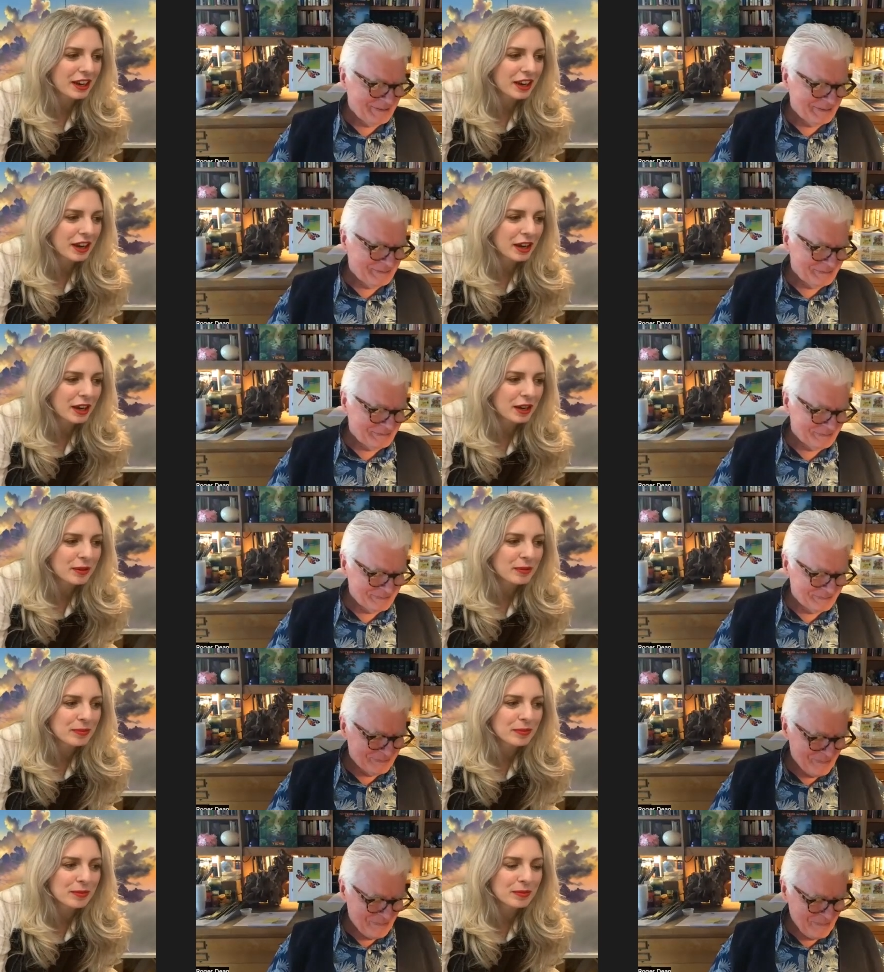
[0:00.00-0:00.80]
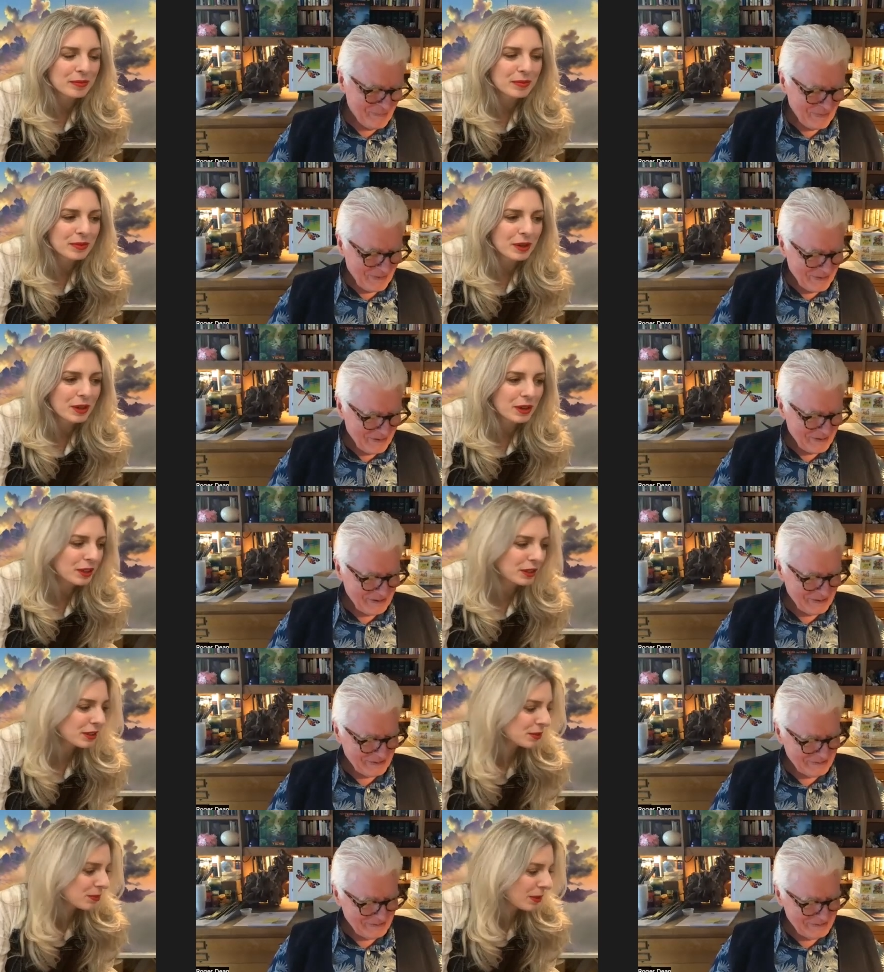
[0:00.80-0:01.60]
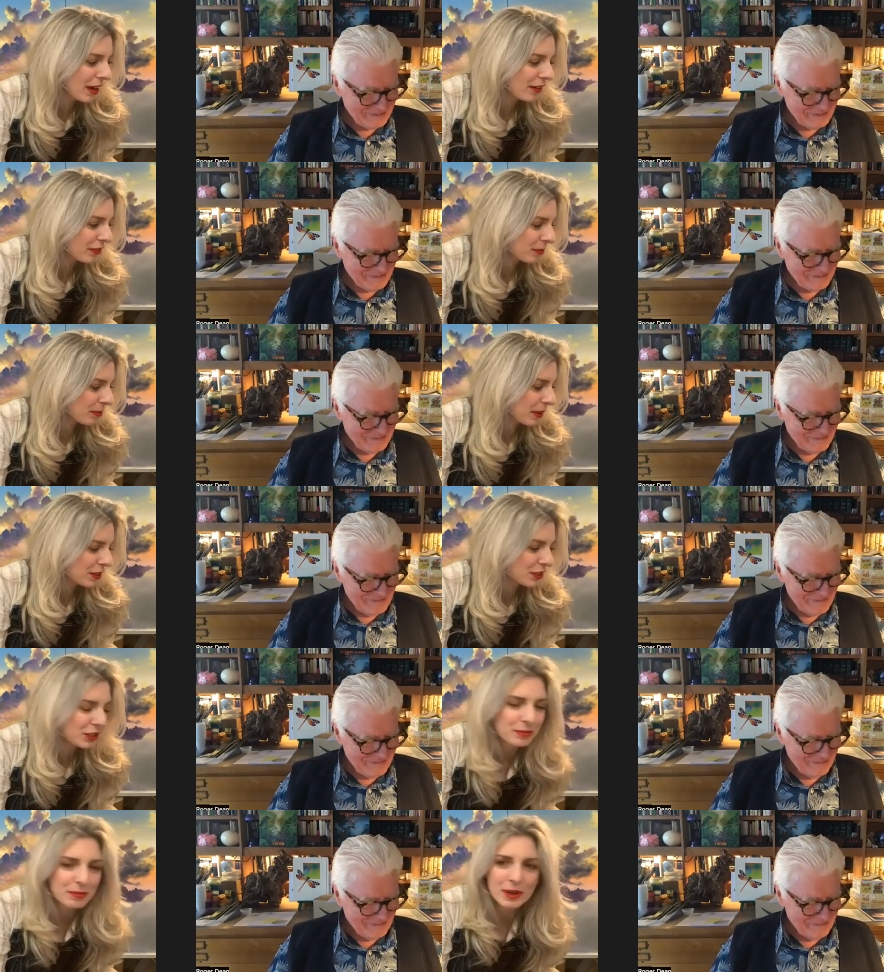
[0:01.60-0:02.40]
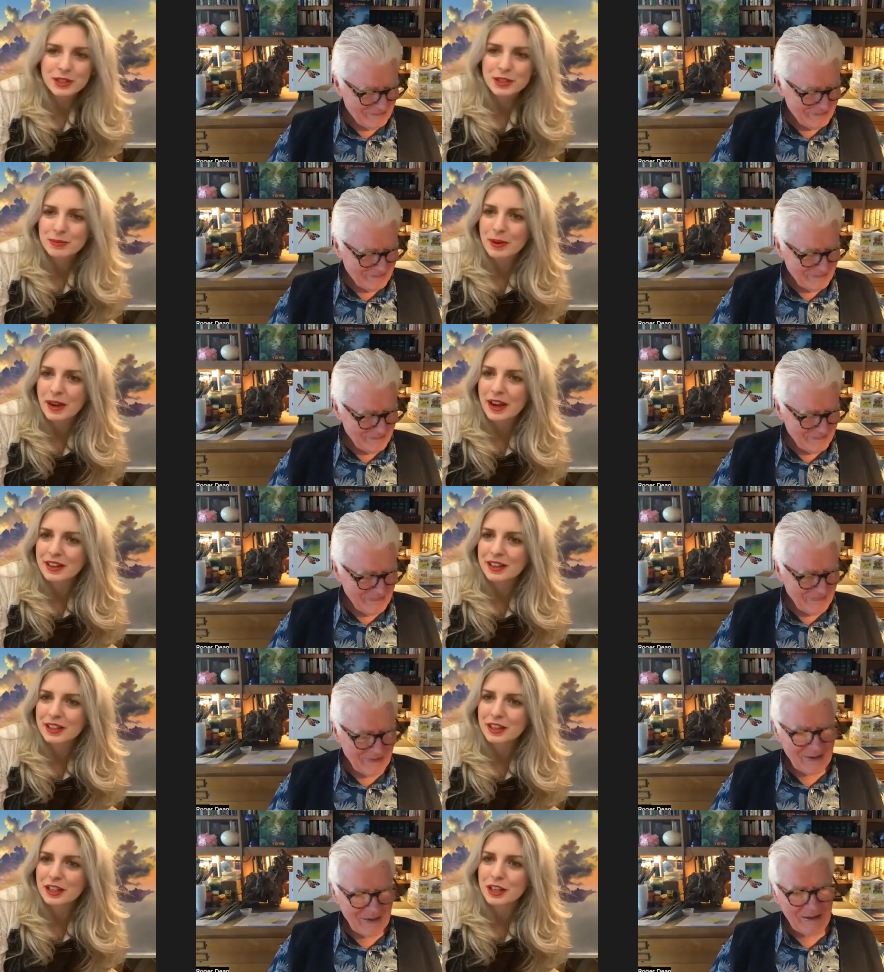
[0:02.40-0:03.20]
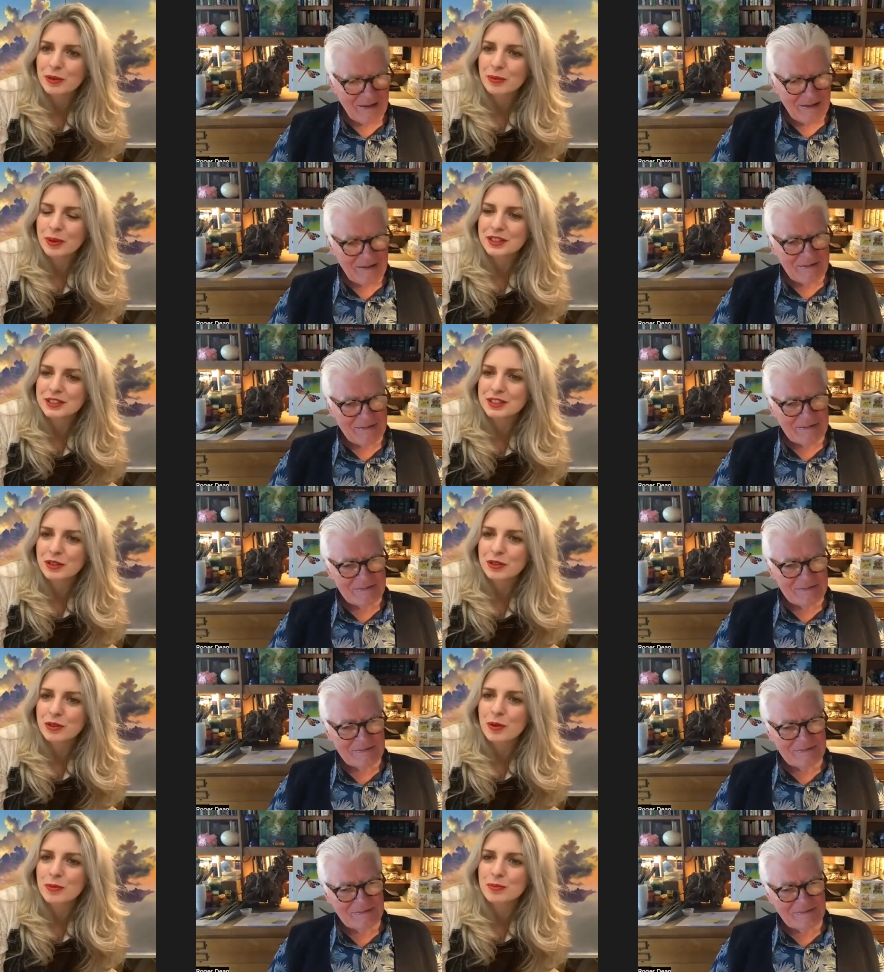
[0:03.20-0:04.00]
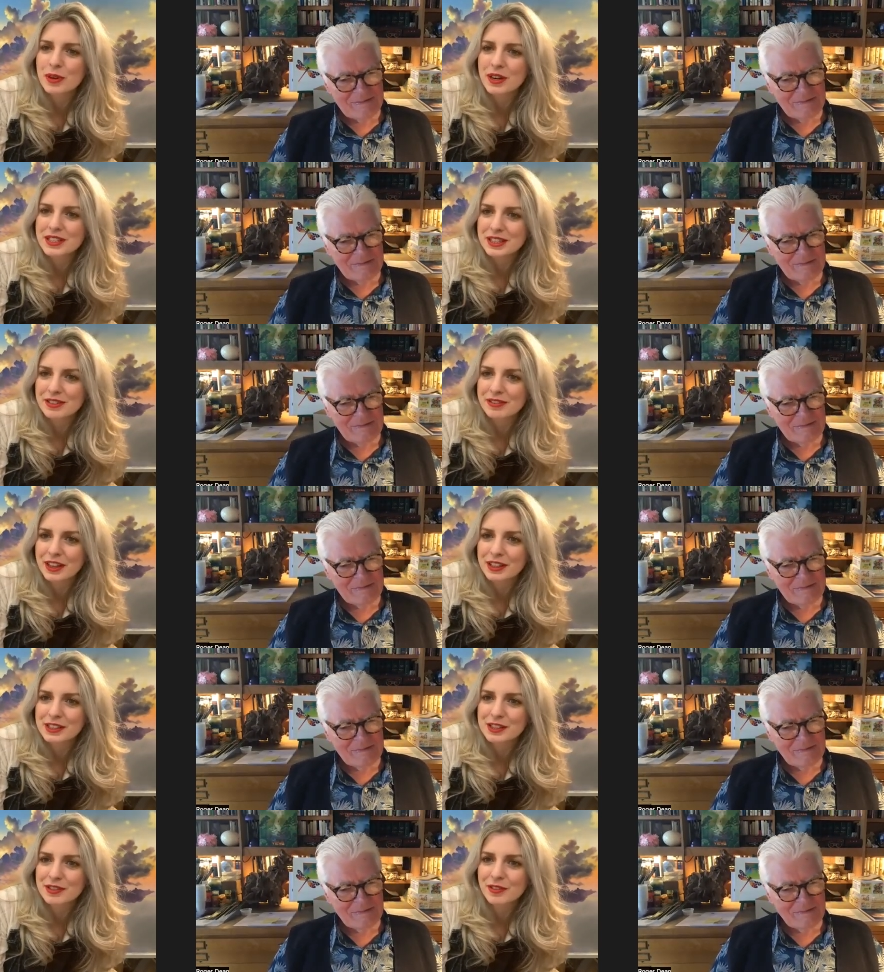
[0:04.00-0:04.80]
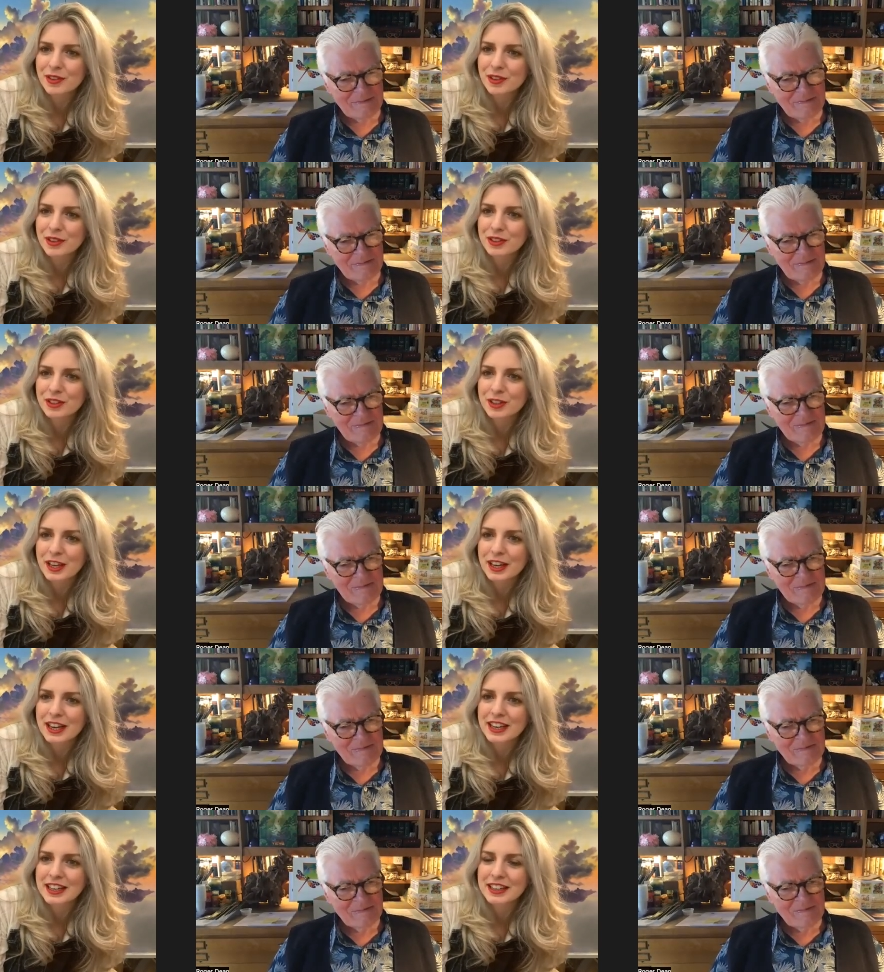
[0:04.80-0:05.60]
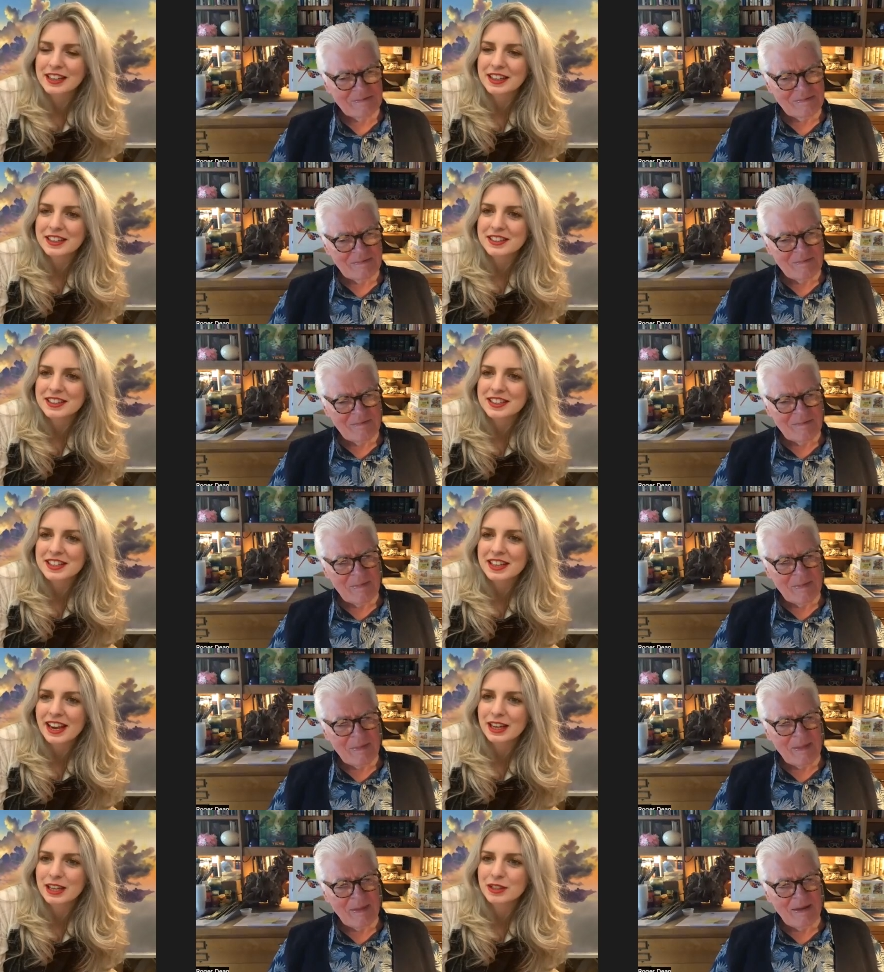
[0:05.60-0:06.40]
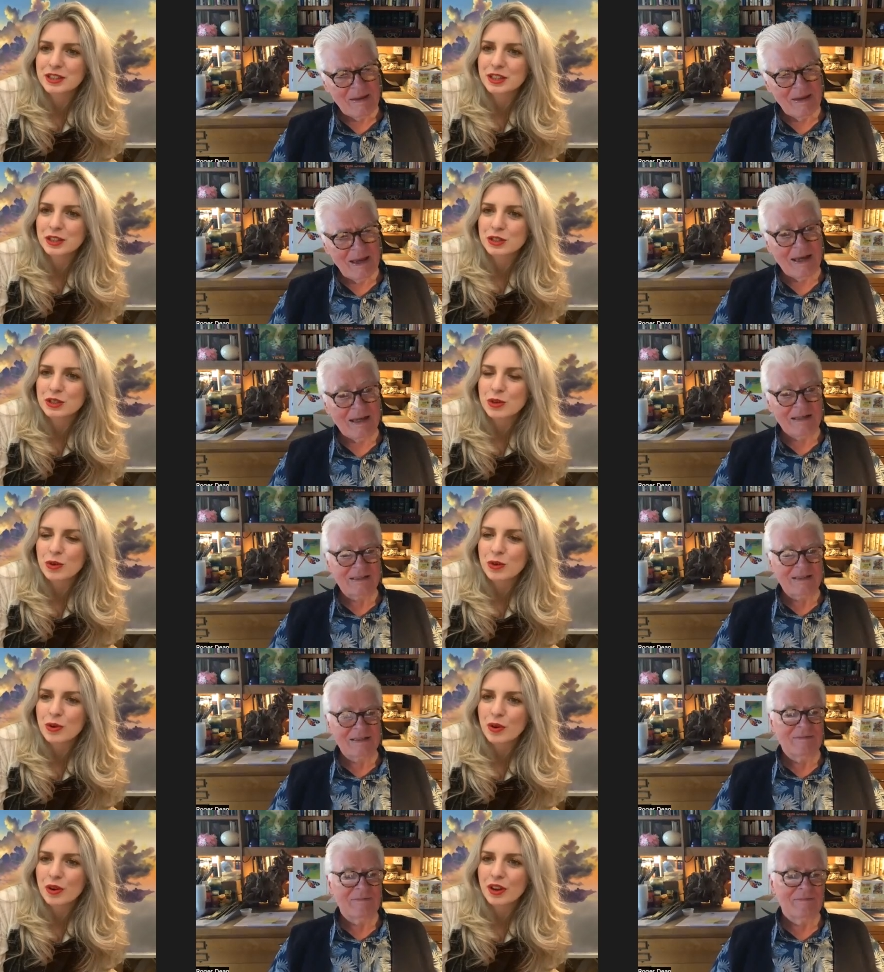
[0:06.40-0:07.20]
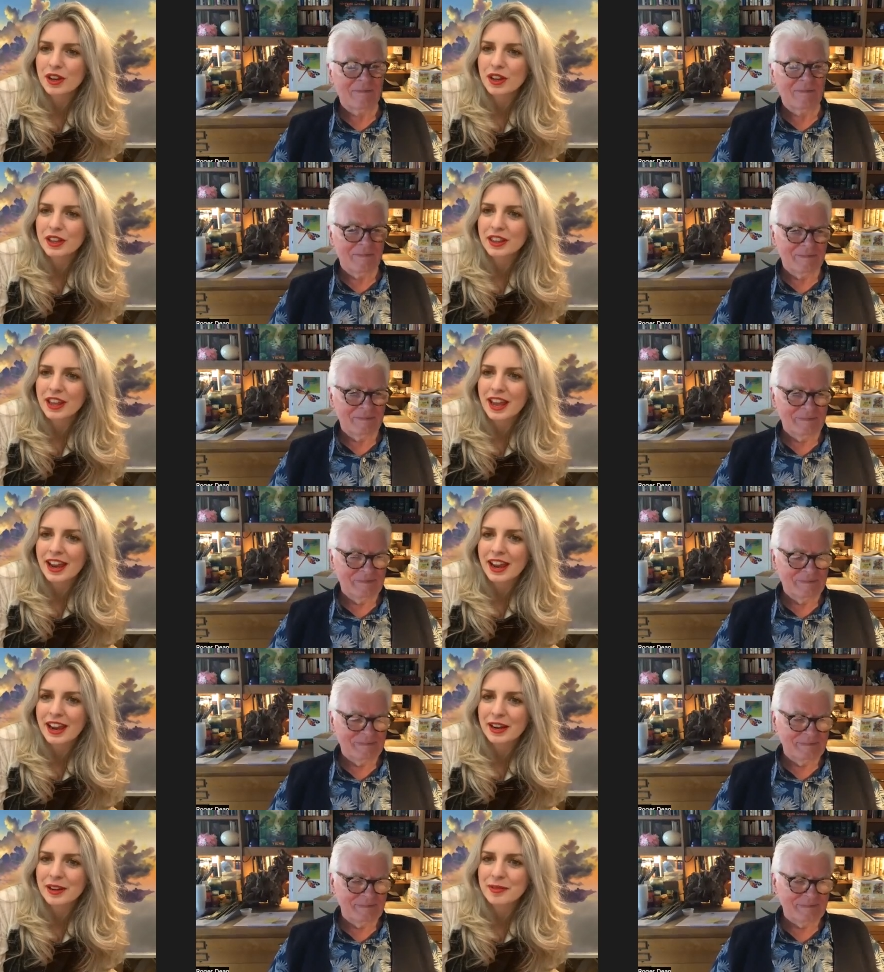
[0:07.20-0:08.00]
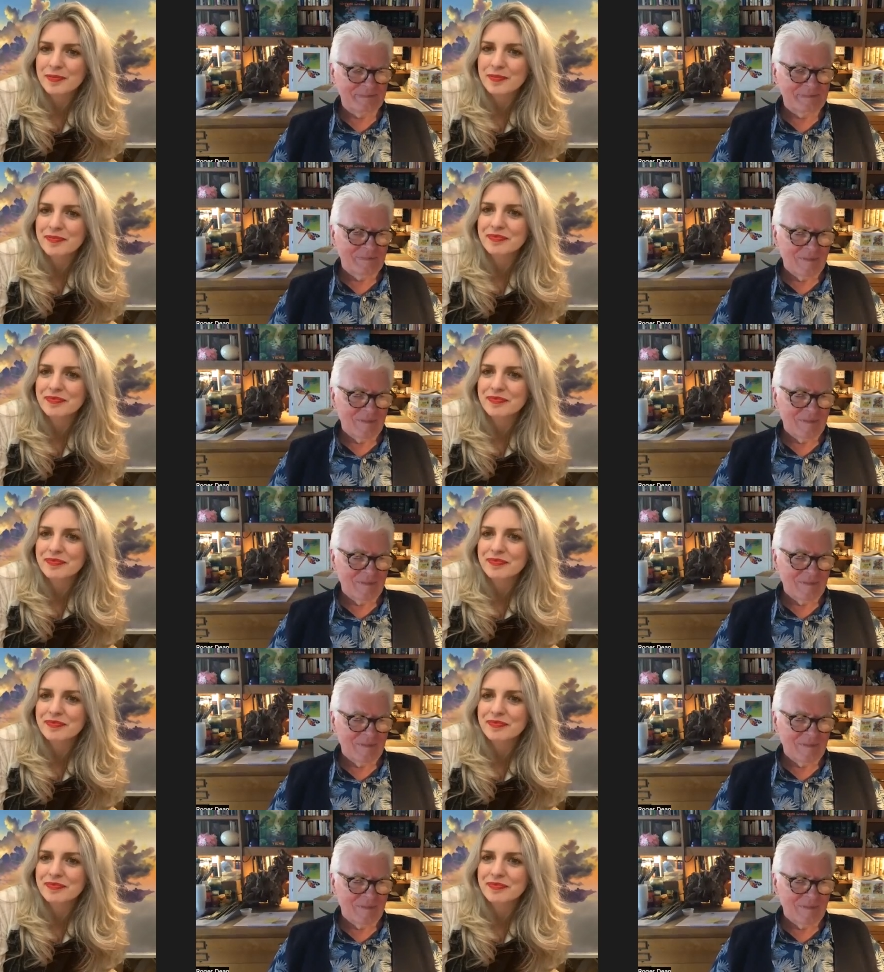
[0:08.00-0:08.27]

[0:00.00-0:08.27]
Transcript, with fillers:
Speaker 1: because um, we haven't mentioned much about it, that you went to Cropredy Festival in England and you did yes. a talk there.